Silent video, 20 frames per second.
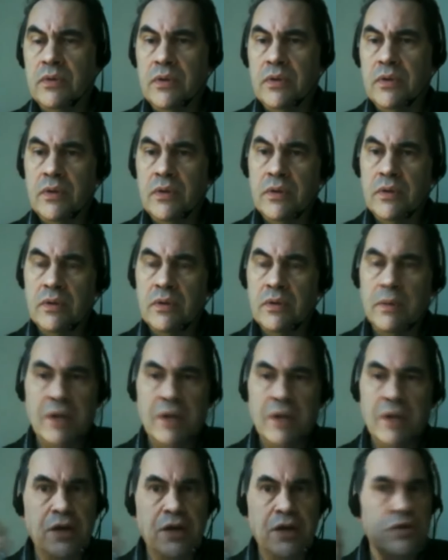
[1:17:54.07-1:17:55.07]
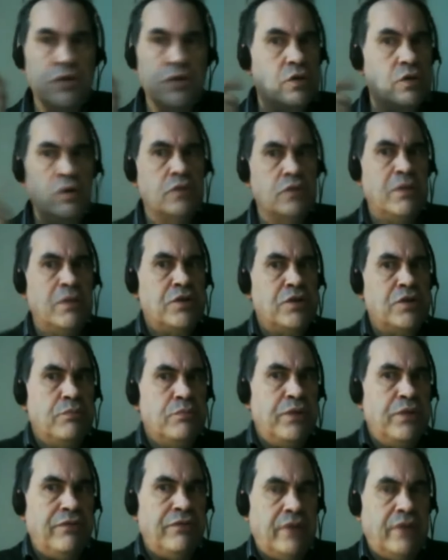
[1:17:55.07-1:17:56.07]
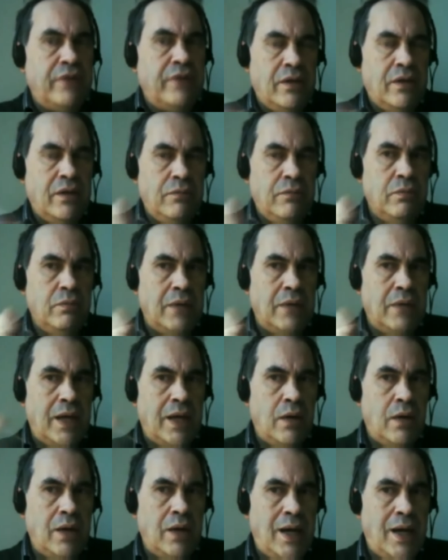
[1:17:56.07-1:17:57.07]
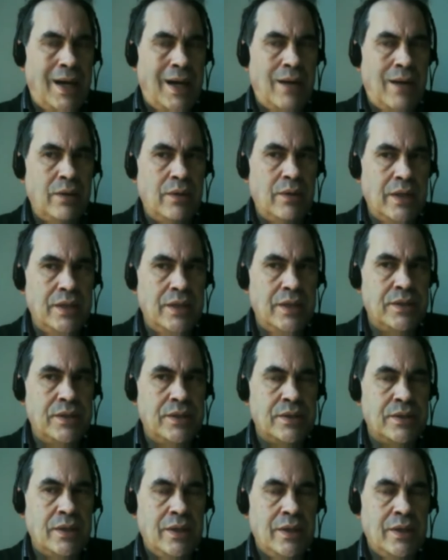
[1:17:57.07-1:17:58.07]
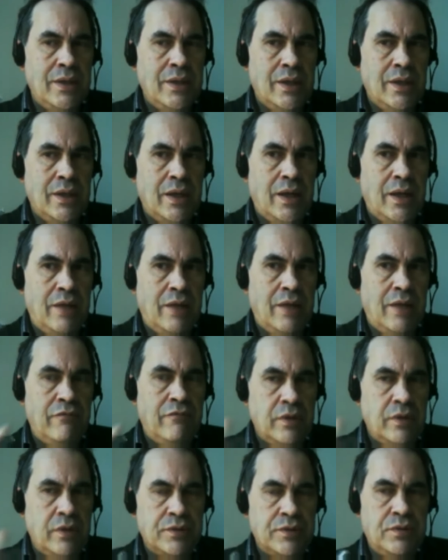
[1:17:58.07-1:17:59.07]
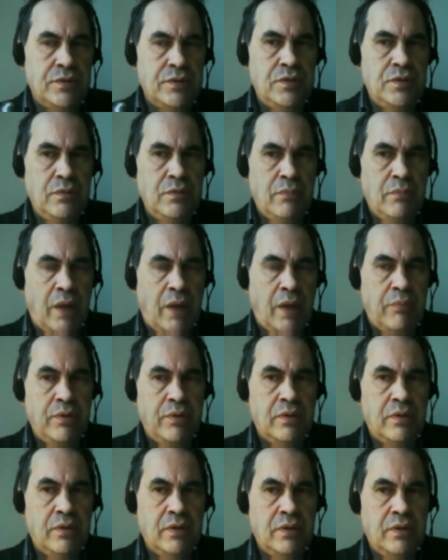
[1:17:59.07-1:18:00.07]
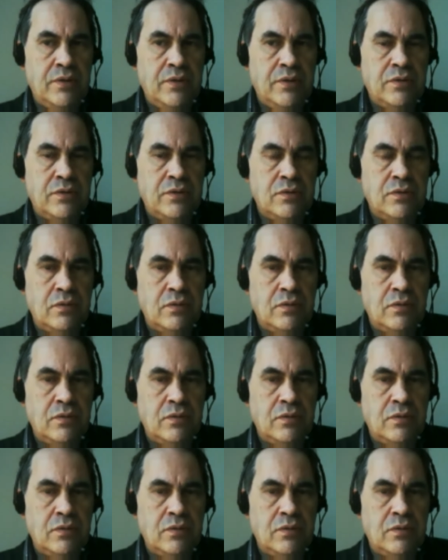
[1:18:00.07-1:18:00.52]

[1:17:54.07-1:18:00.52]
Yeah. I mean, I could sort of just mention briefly kind of how how is uh, velocity mapping against sort yeah.